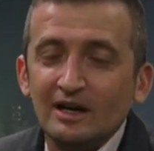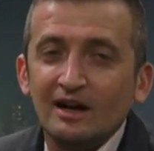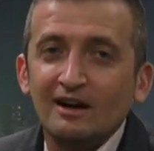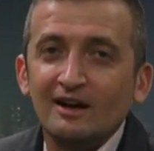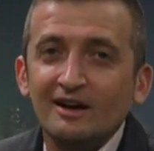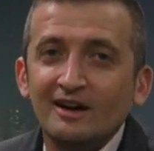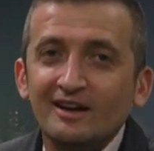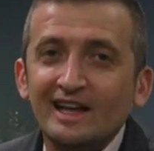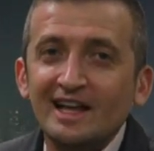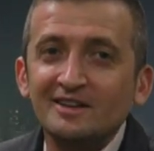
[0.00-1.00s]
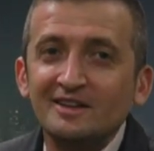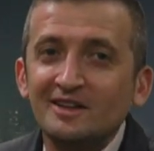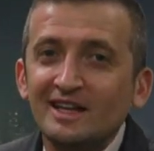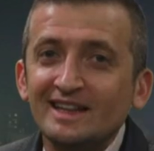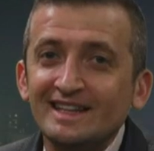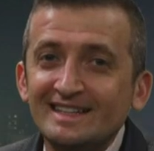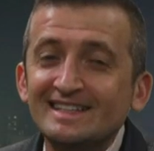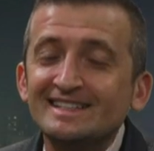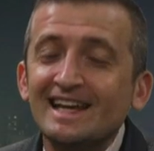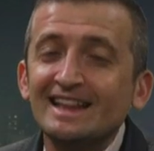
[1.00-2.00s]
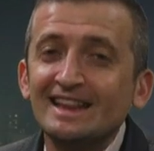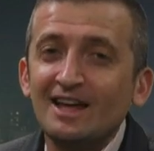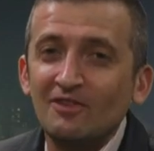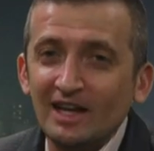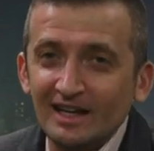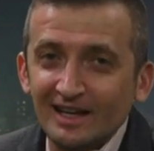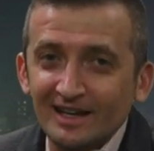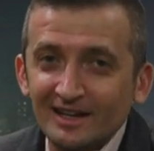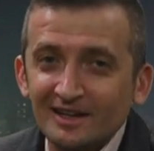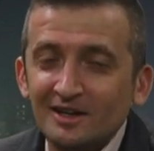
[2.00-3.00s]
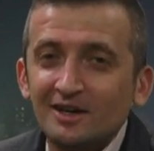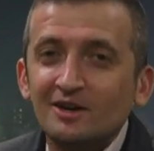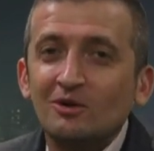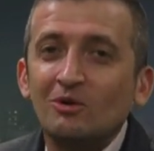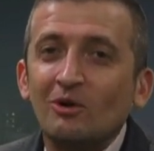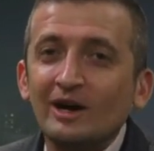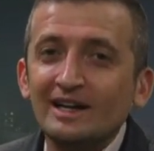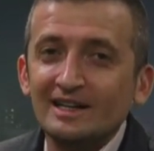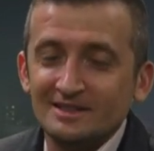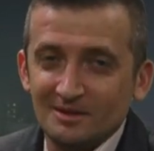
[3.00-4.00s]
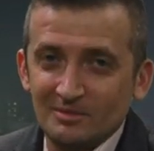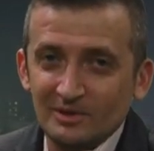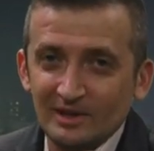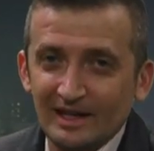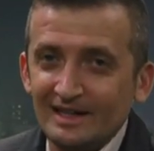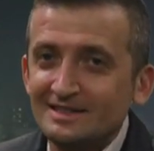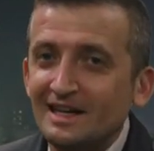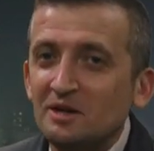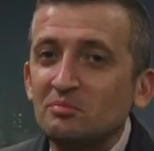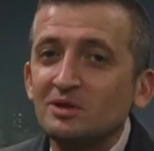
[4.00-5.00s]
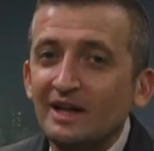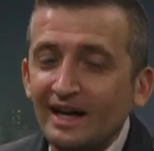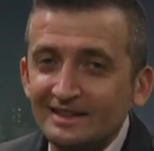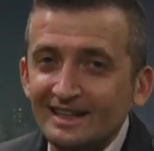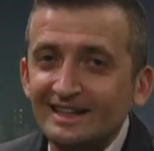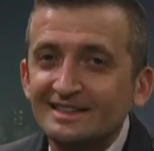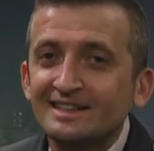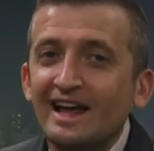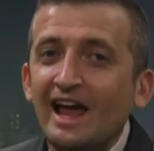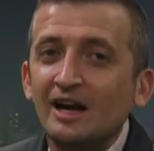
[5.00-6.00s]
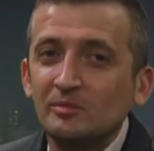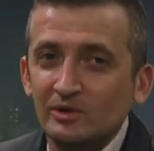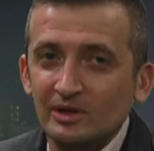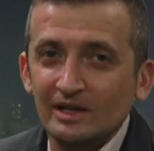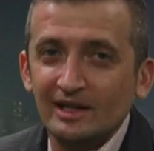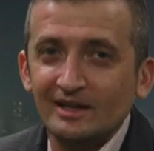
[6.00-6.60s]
Uh, and this is a living organism. It is not a plant. It is an animal.